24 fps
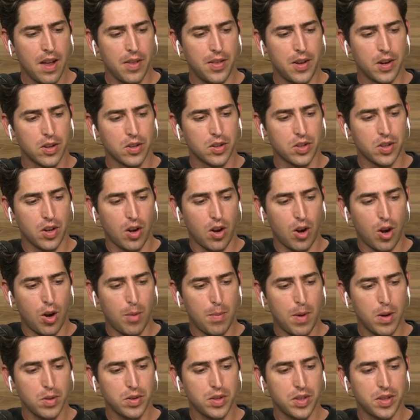there's
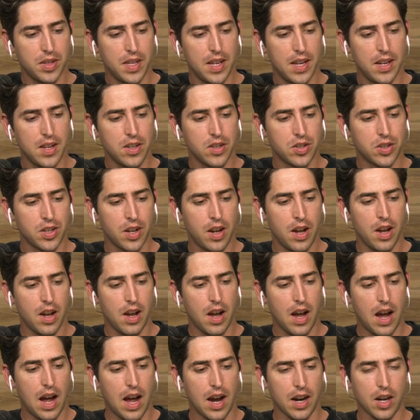almost these
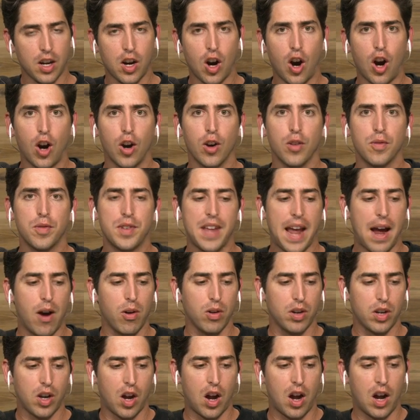uh, carved
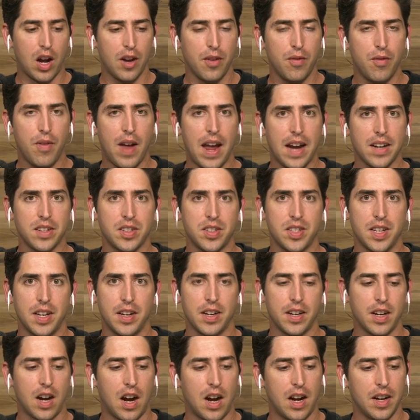out convex
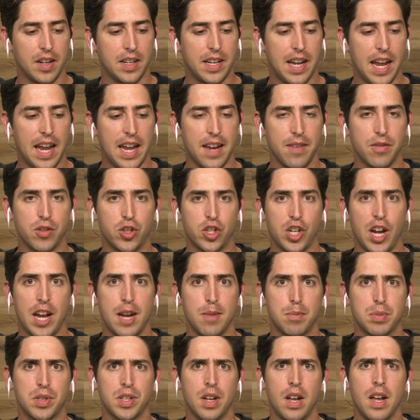and concave
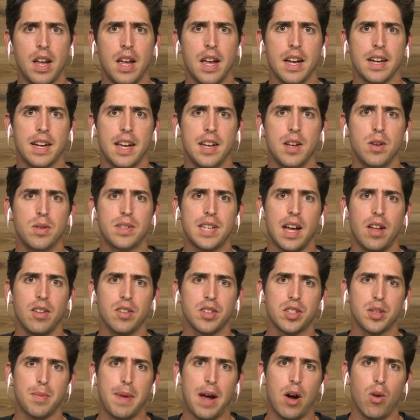shapes. Can you tell
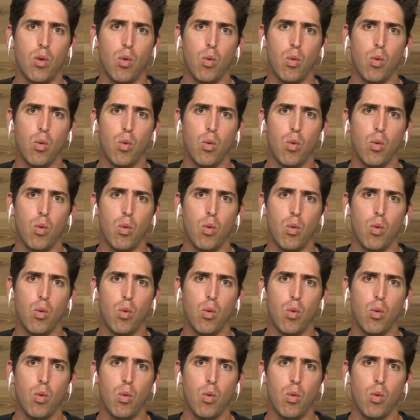us about